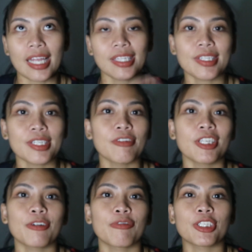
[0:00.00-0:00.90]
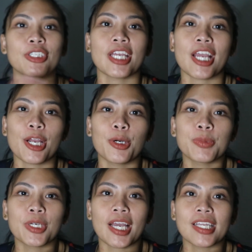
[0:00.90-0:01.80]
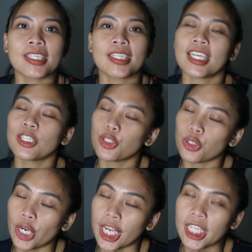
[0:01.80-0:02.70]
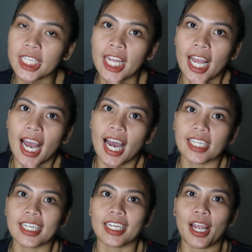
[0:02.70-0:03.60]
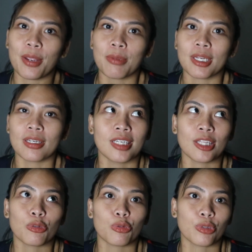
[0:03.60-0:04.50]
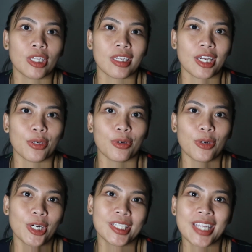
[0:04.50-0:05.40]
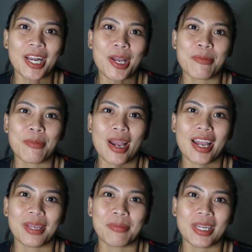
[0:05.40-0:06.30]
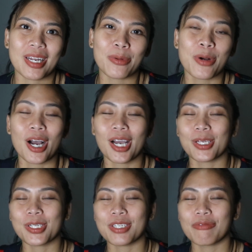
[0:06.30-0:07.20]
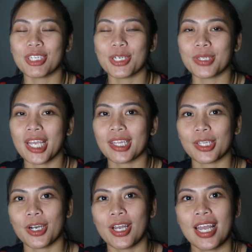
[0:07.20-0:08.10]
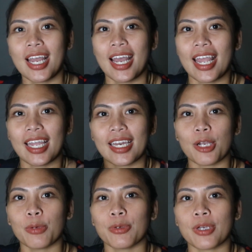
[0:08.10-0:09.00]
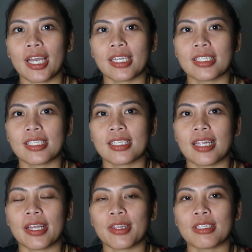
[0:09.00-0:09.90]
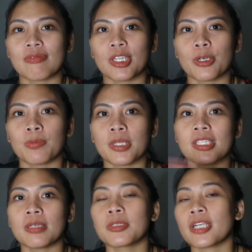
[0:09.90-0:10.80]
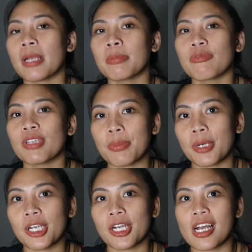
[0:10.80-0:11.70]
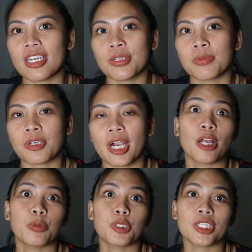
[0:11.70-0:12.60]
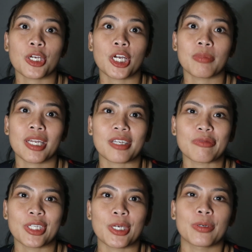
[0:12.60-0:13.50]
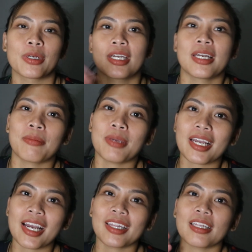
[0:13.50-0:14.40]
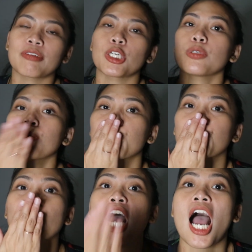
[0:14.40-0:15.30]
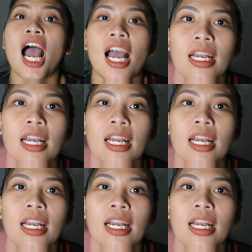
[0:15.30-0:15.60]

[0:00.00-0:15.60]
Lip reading: ends this video for today. I hope you guys enjoyed. At sana ay may natutunan kayo or sana ay may nakuha kayo sa video na ito. And I hope you guys like this video. Please subscribe if hindi pa kayo nakaka-subscribe. Hope to see you on my next video. Be kind. Love you. Mwah.